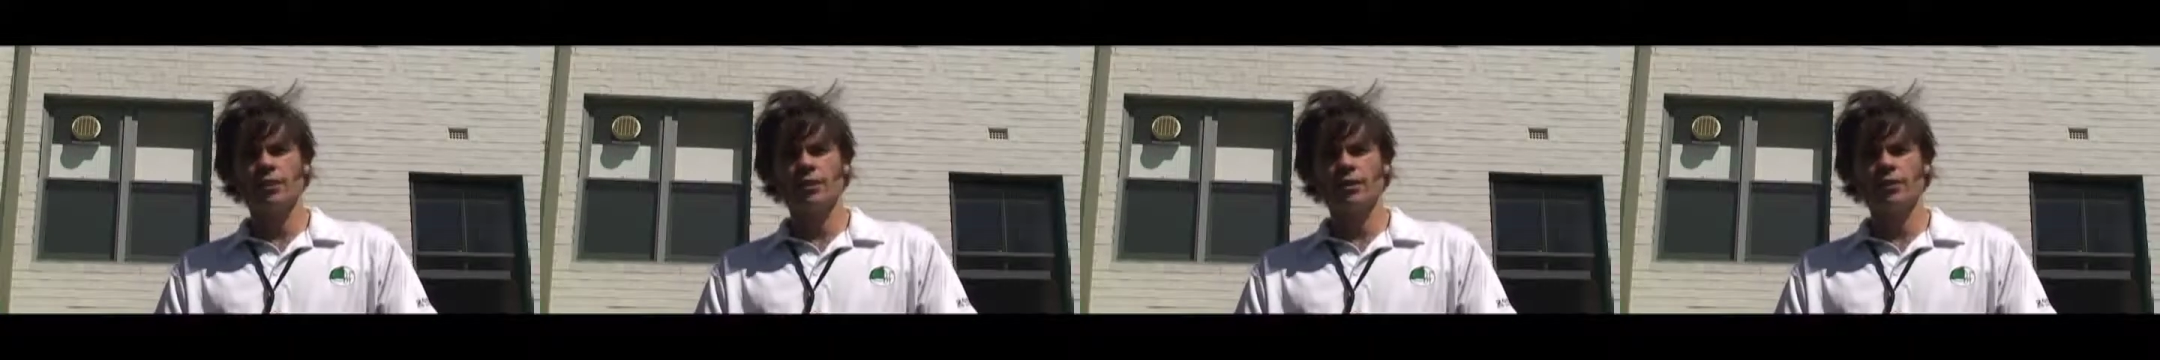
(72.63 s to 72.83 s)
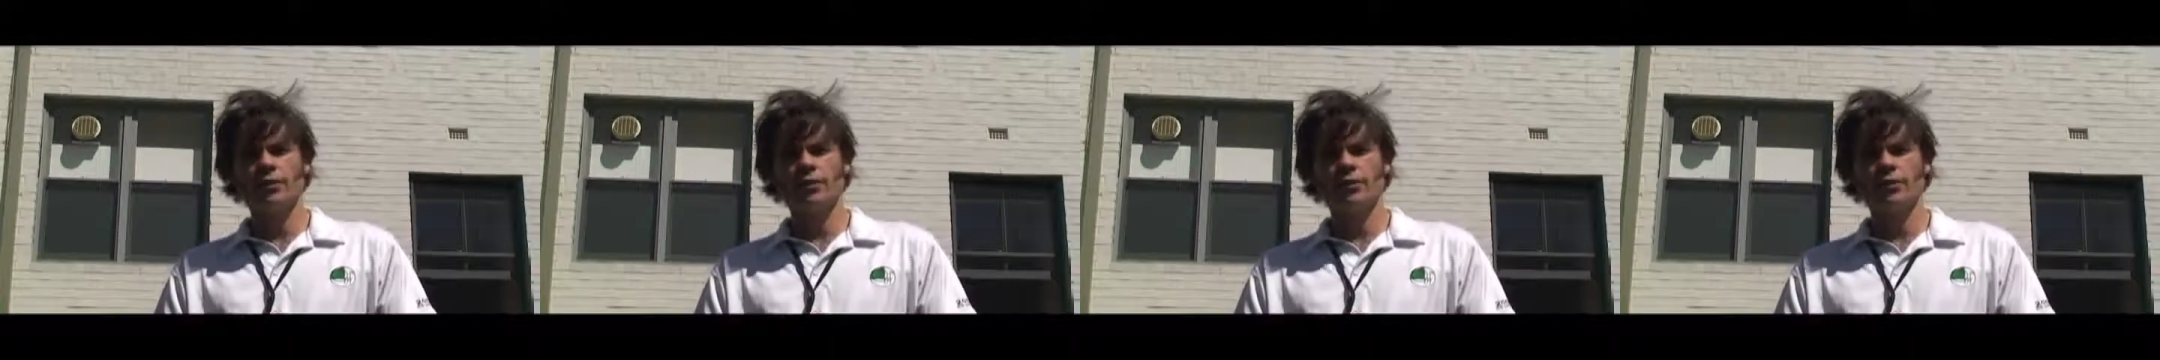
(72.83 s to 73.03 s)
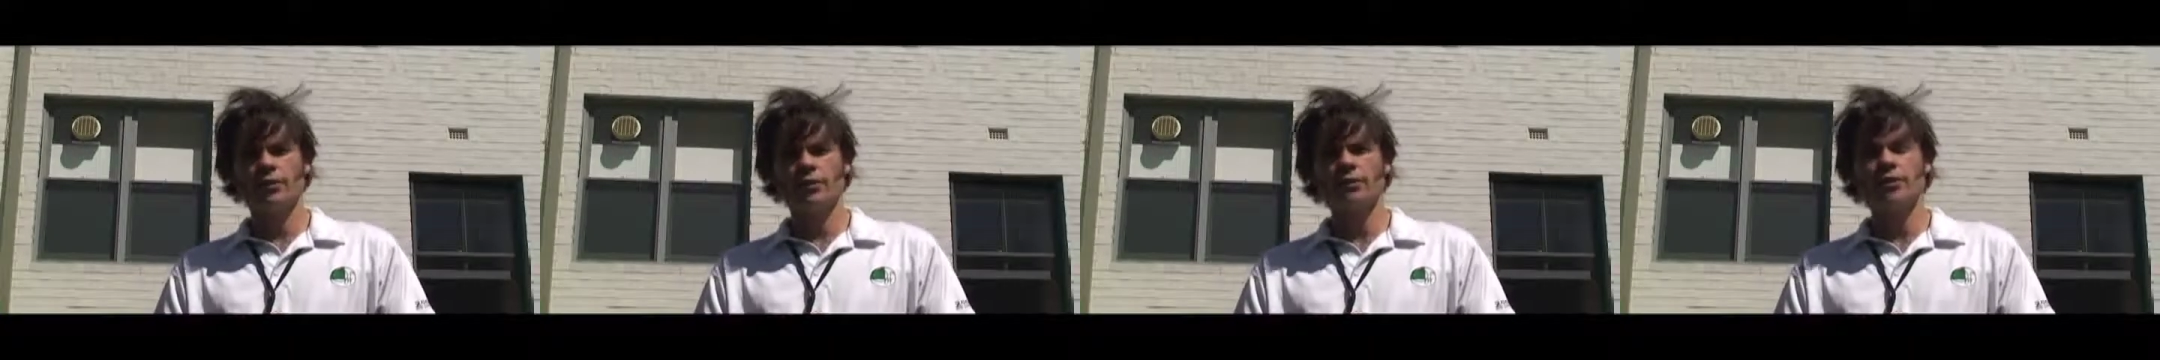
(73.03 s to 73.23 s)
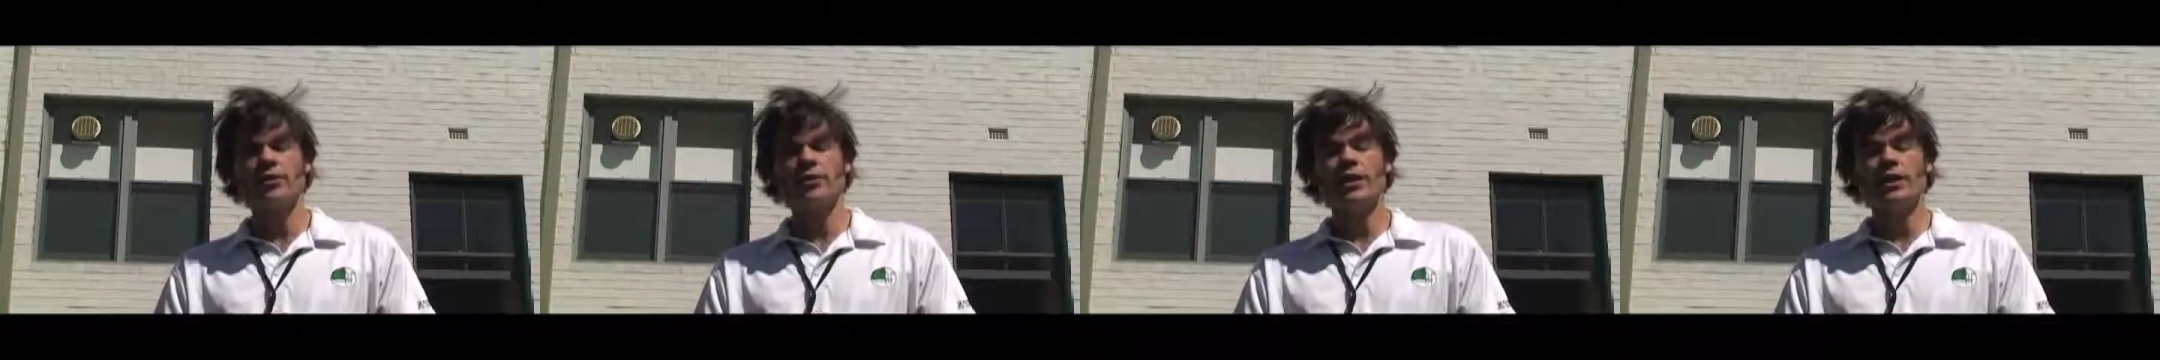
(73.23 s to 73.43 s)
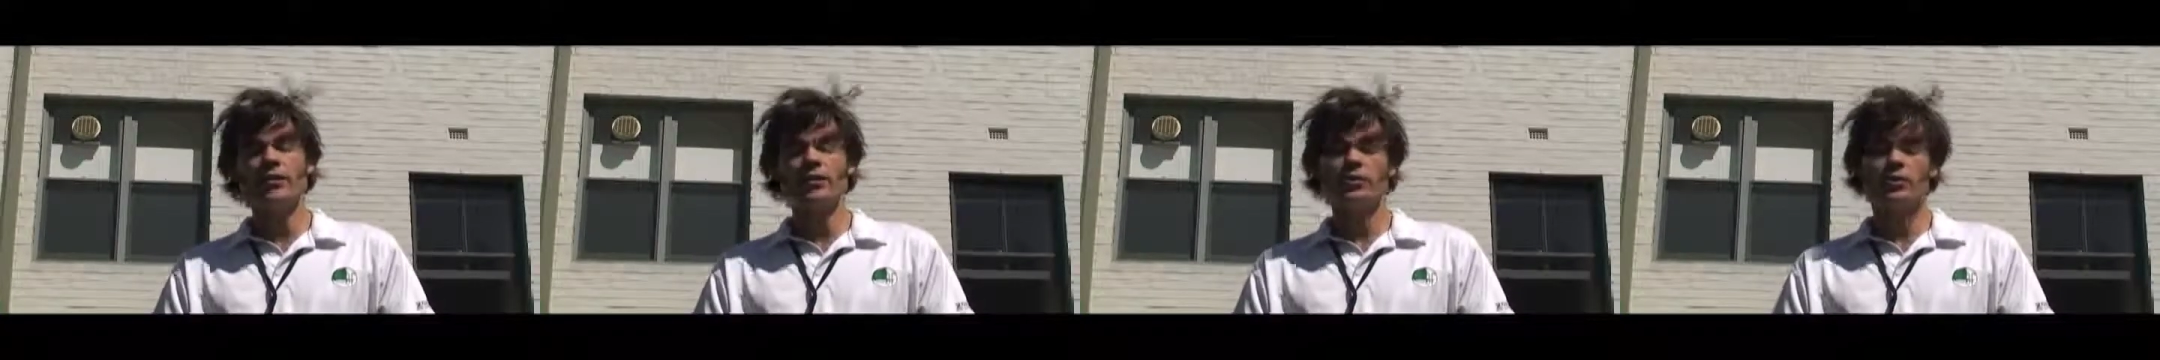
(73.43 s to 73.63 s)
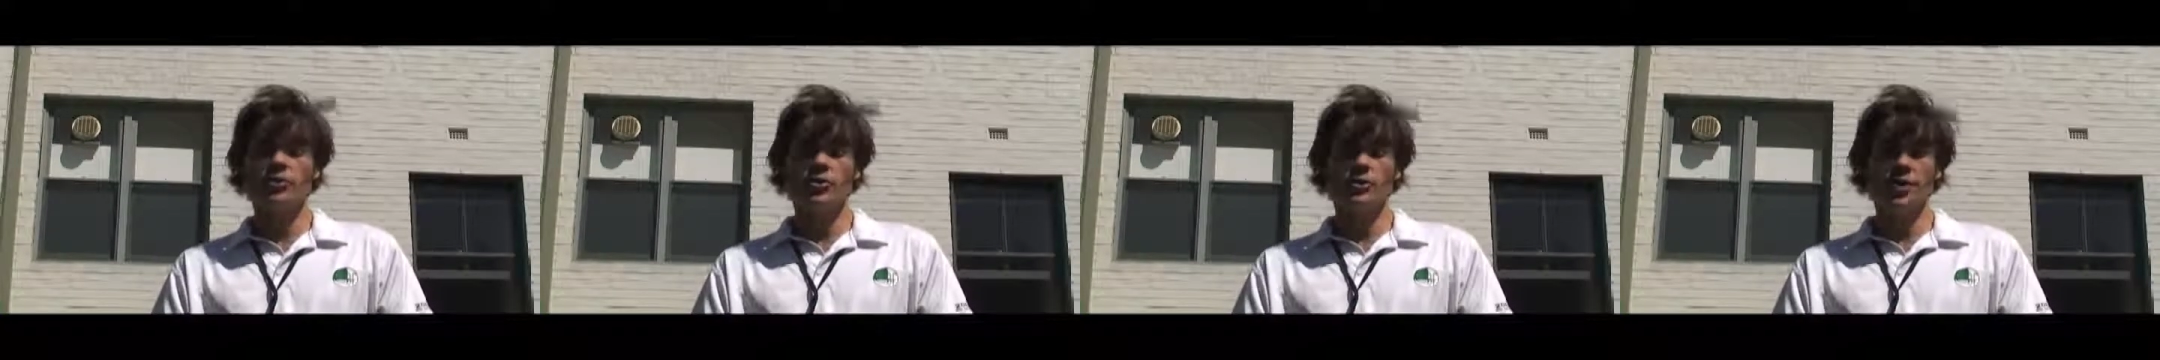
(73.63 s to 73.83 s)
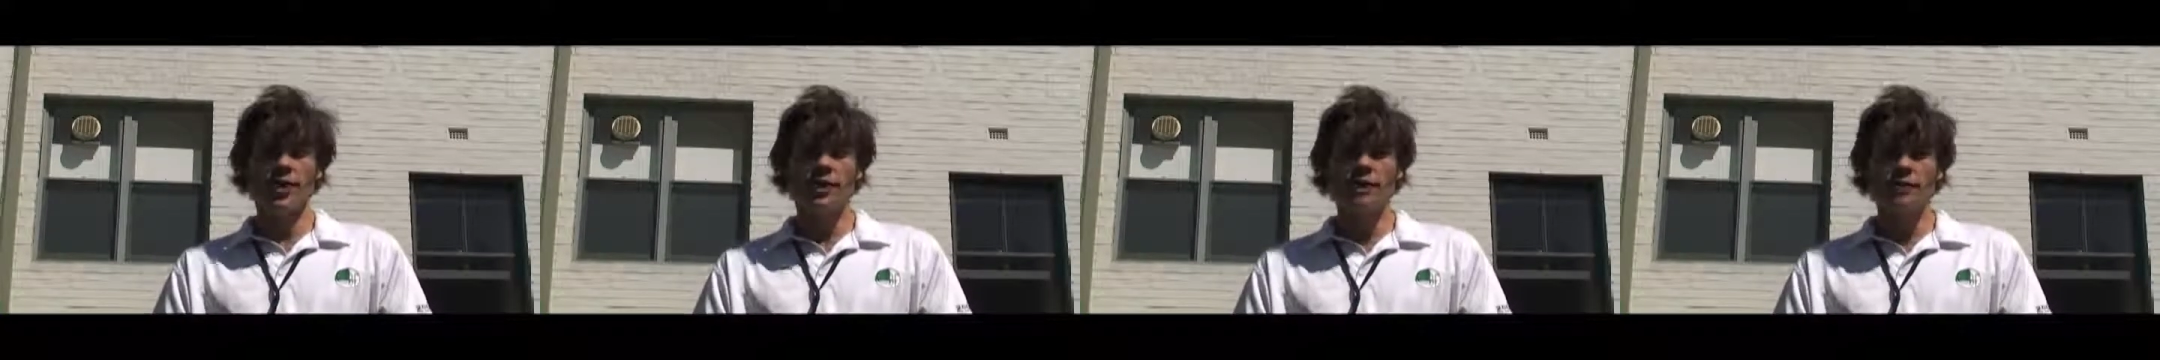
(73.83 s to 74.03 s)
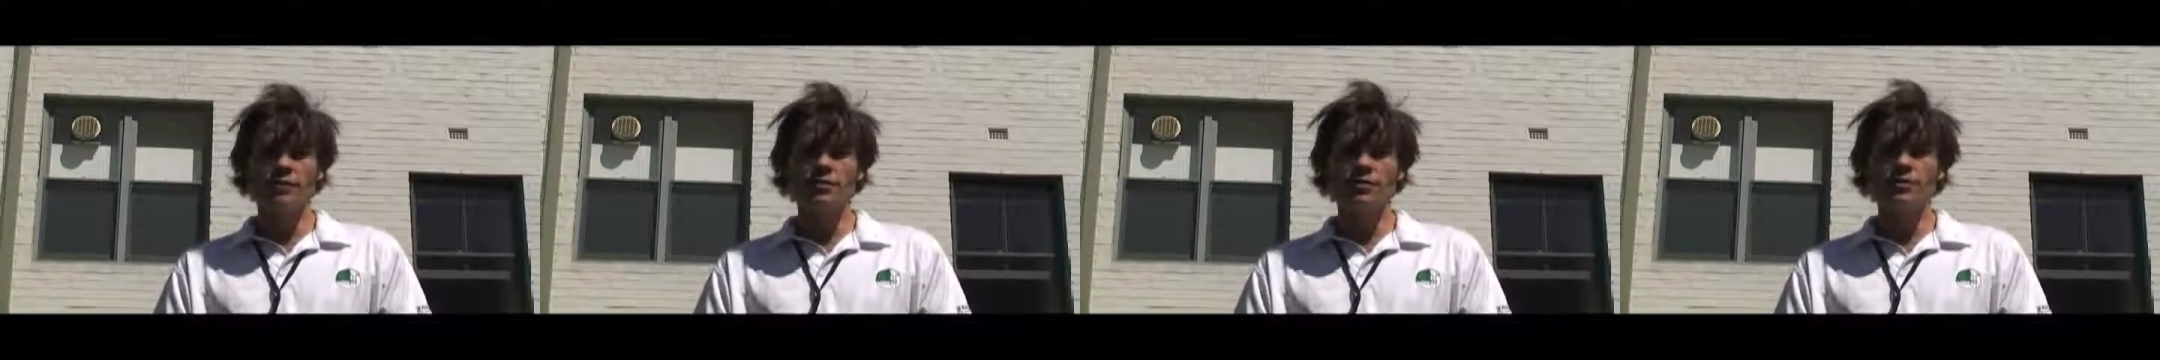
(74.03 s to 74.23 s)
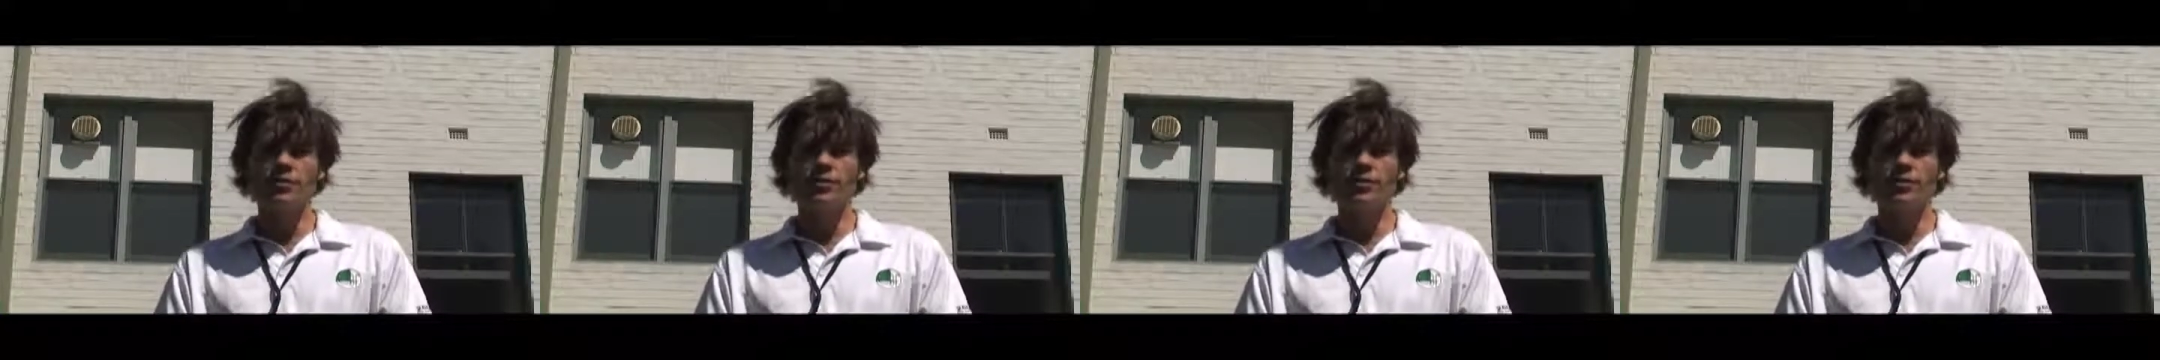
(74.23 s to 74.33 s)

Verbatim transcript: of understanding the genetics